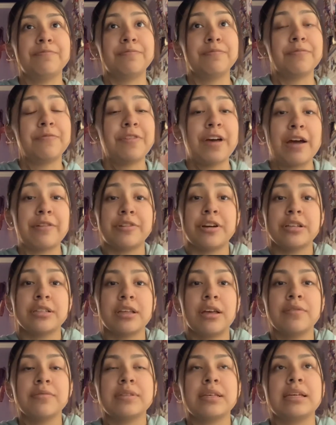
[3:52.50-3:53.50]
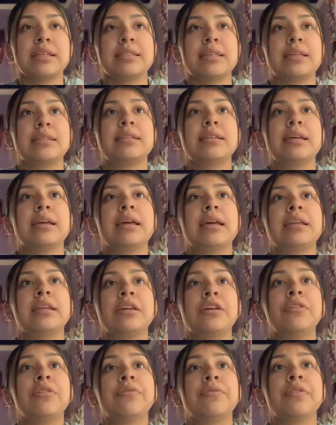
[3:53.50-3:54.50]
found ourselves existing in a
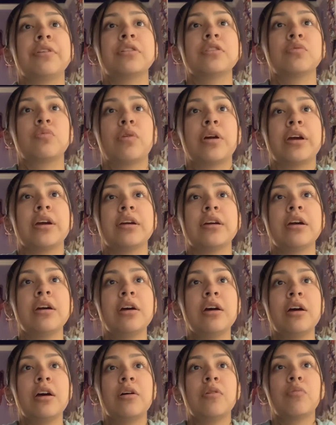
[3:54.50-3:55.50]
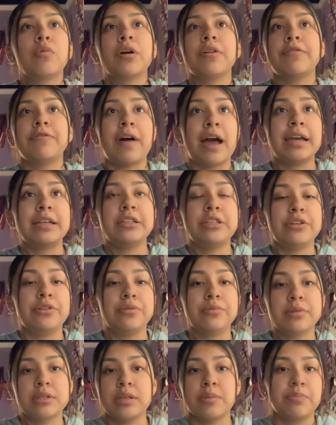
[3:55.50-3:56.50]
universe where we're
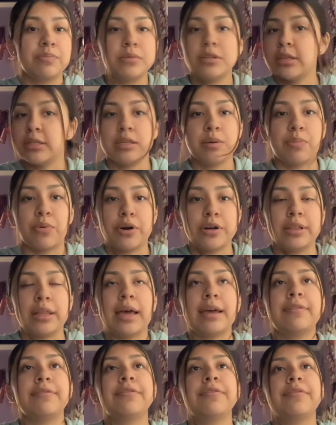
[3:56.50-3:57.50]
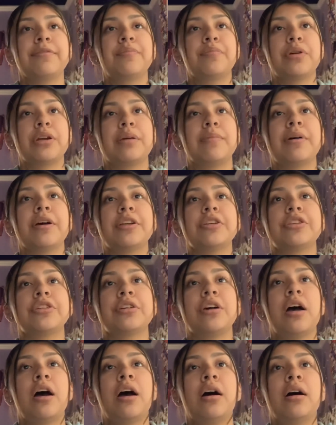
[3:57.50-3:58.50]
fine-tuned to support life, pretty much.
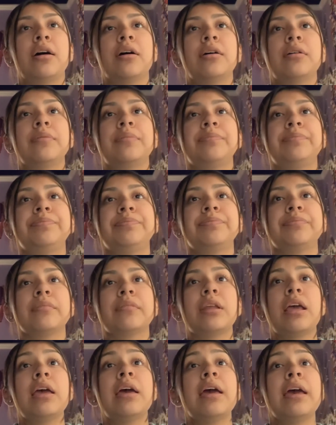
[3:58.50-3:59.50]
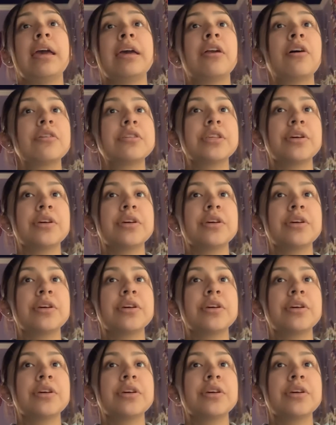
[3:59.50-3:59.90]
It also